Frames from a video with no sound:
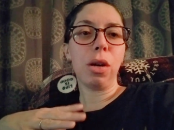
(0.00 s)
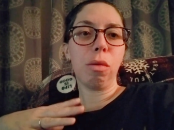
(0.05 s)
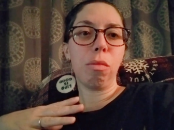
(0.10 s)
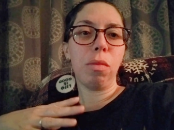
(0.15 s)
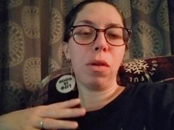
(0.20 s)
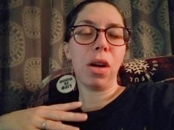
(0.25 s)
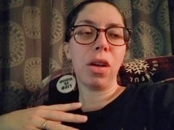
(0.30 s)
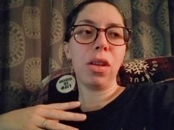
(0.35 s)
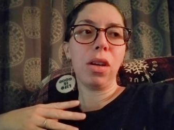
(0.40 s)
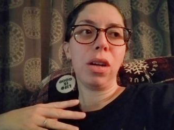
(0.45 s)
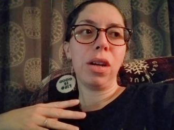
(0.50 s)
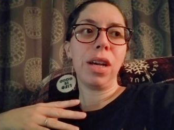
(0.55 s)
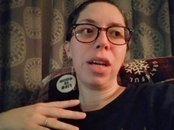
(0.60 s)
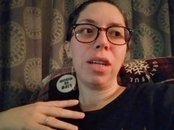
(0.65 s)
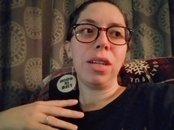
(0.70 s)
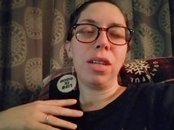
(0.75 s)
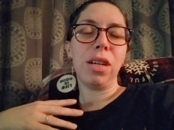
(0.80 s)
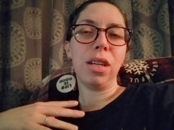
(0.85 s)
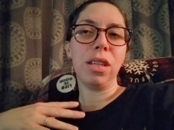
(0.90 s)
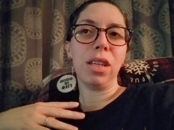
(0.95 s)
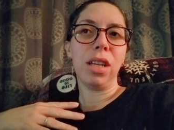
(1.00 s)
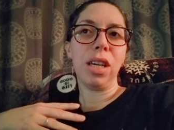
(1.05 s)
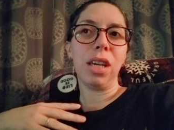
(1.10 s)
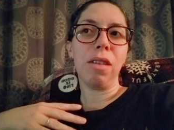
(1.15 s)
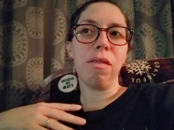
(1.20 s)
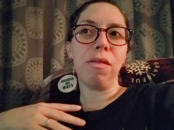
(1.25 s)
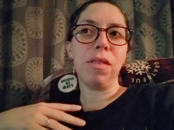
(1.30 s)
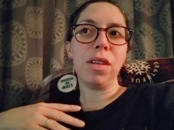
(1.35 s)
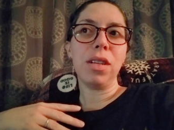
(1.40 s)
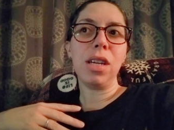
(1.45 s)
her brother had done,
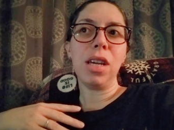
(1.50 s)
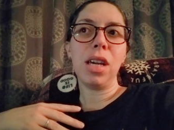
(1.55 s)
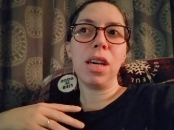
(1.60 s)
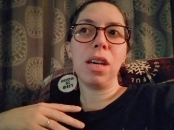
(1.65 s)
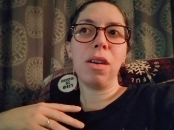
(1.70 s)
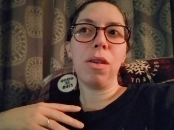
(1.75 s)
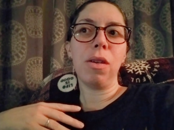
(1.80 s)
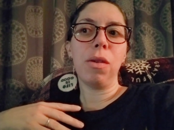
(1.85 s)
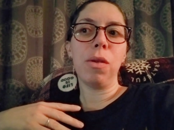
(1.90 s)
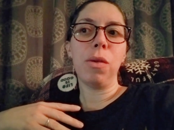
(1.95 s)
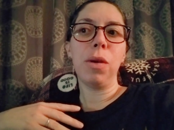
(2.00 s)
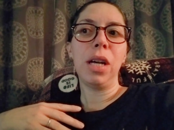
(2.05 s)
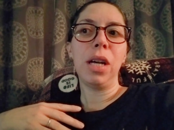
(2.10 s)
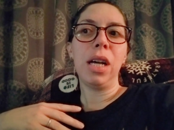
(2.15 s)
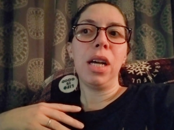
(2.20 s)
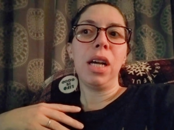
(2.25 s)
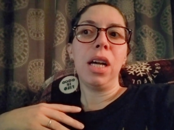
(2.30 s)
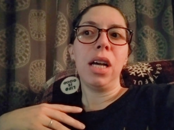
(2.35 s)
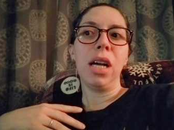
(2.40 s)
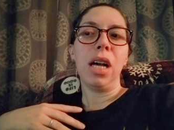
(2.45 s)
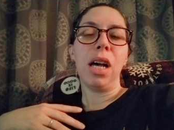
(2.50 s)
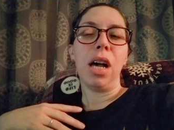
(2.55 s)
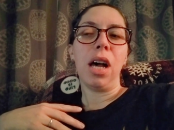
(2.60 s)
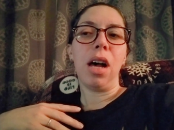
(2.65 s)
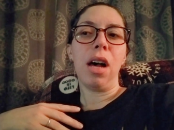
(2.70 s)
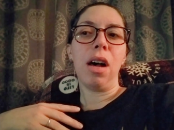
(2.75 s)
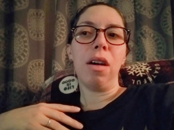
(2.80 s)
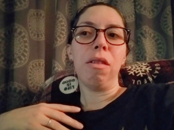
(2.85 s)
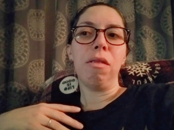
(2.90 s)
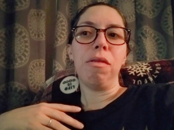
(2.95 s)
like, a video
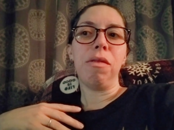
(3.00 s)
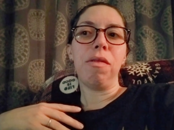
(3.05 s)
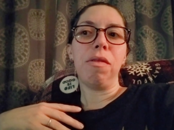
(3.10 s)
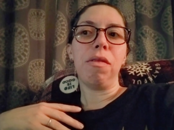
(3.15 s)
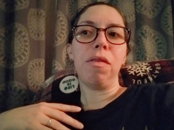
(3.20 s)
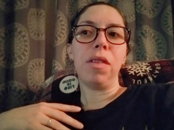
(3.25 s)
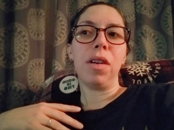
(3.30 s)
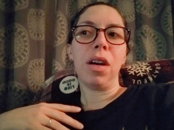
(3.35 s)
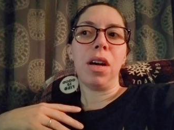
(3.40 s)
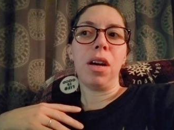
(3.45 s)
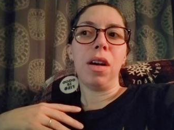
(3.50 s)
of